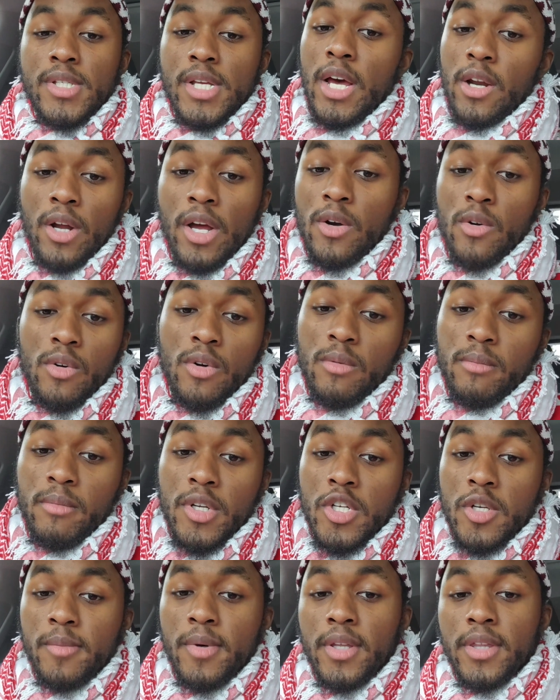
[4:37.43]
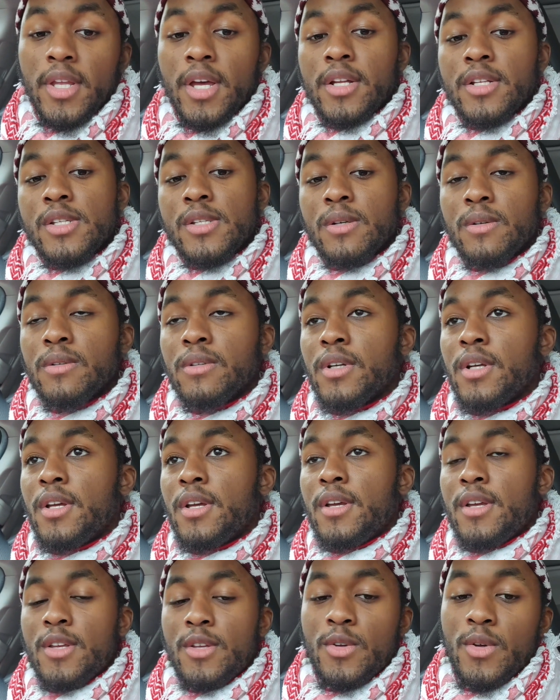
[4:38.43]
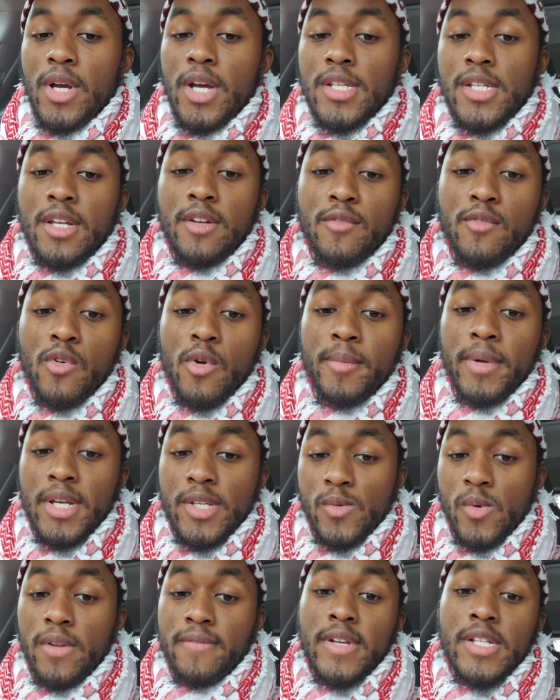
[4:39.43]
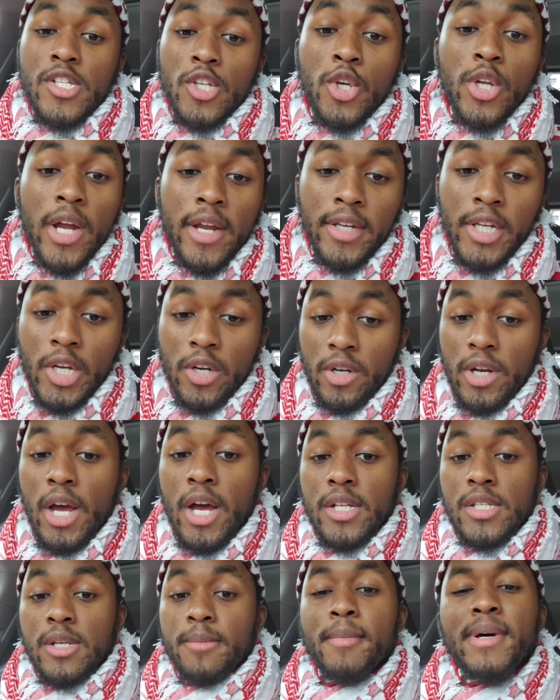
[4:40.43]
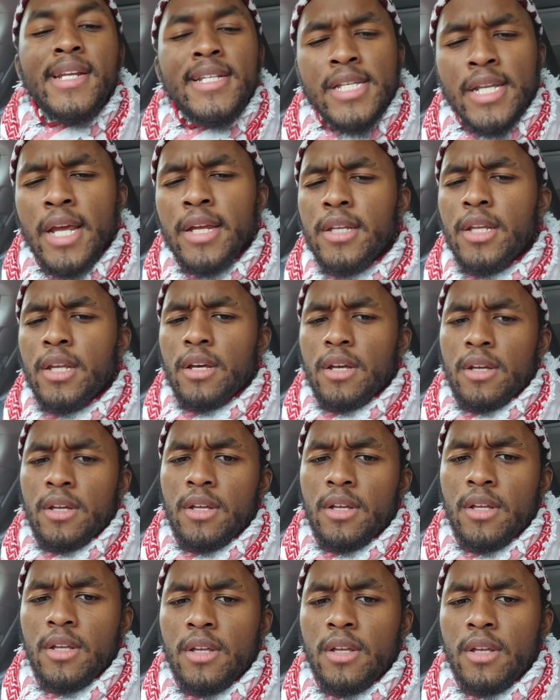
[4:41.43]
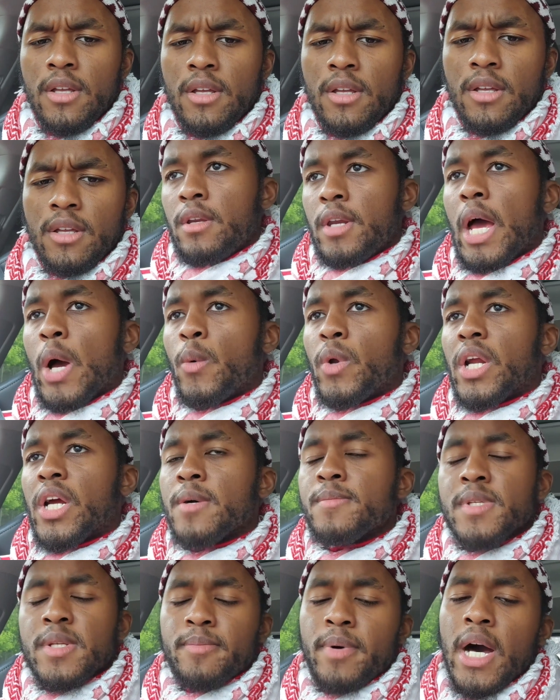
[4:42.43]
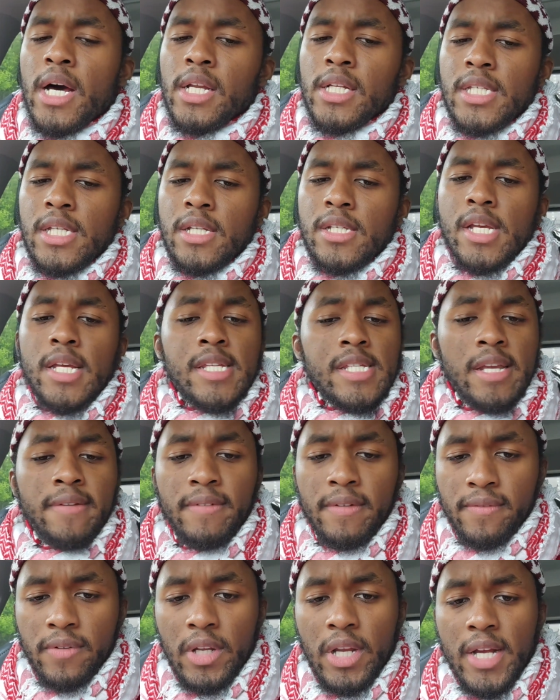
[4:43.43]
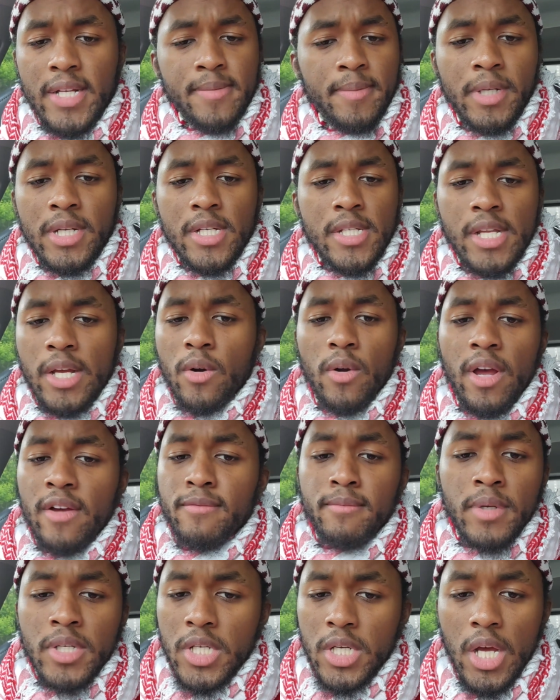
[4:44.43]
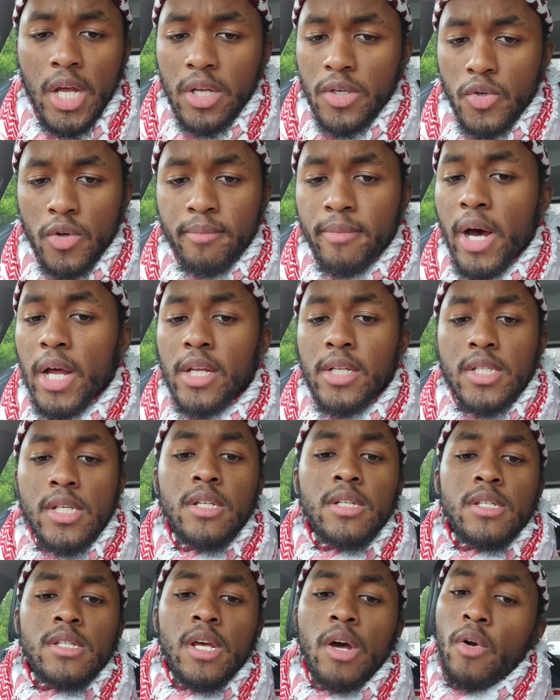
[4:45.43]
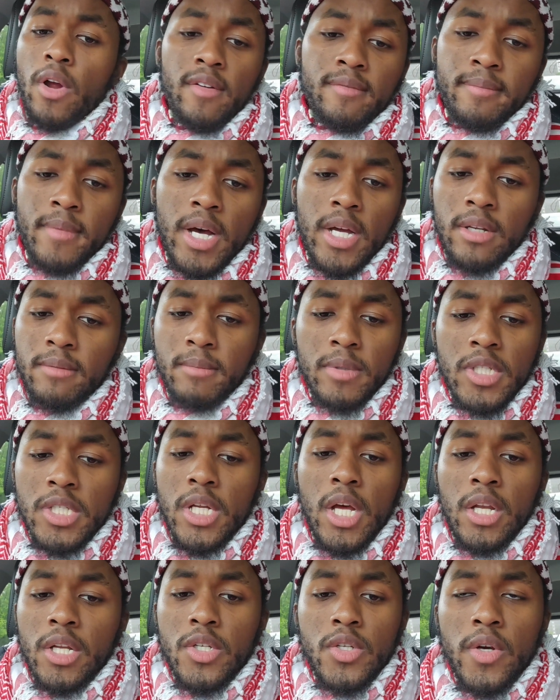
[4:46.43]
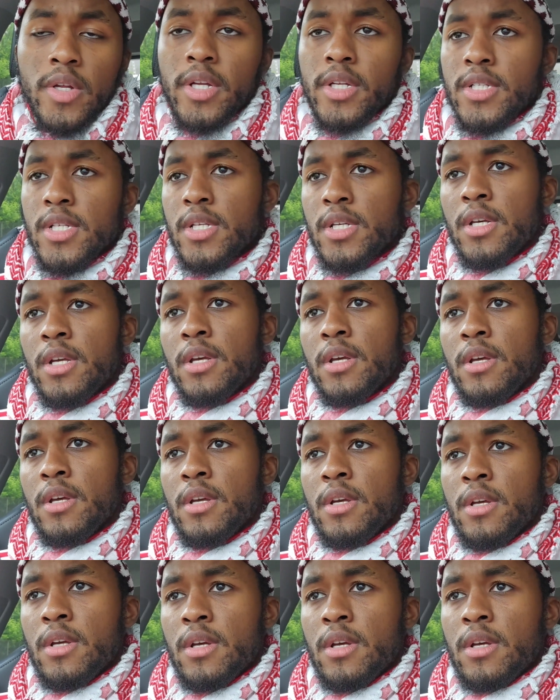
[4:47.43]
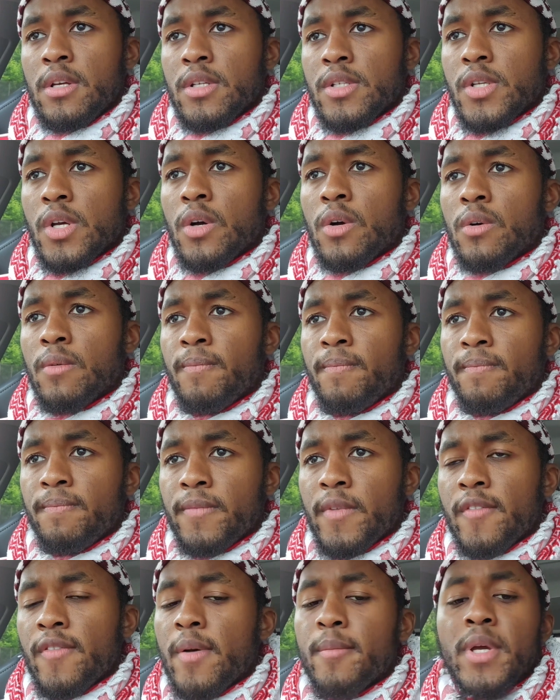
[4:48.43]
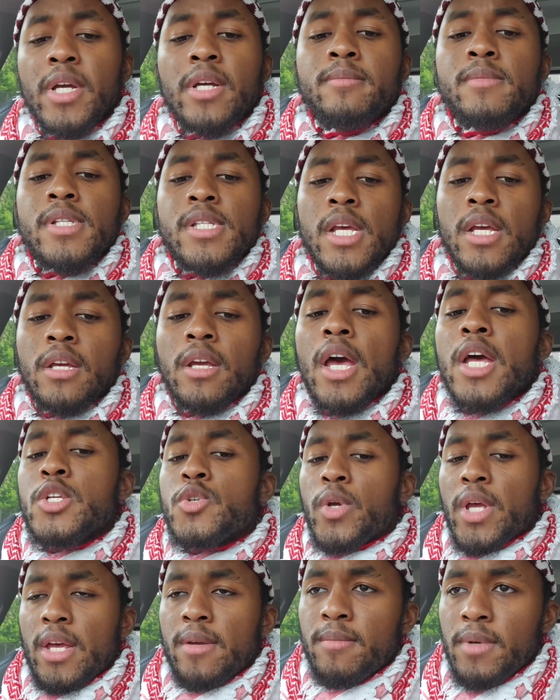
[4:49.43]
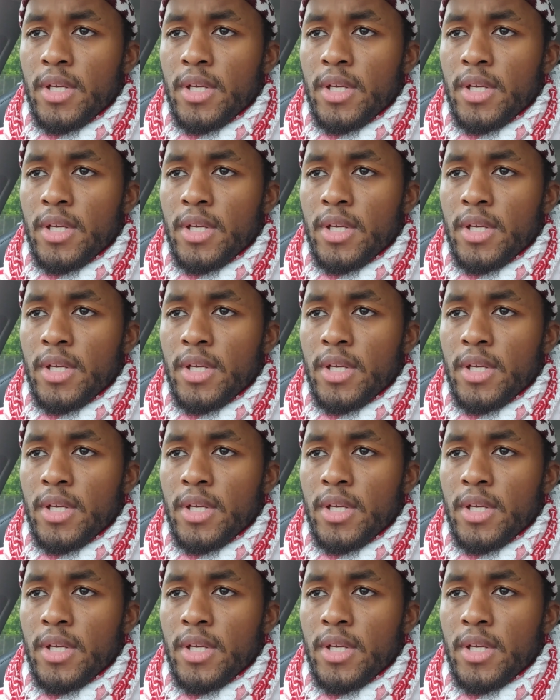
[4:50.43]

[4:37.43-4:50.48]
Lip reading: I don't know much about that, so you guys can inform me as well. That's a good idea or not, but it's an idea. Now, when it comes to politics, I saved it for last because I don't have much knowledge on politics. I don't have much knowledge on it. So, if I make a mistake, educate me.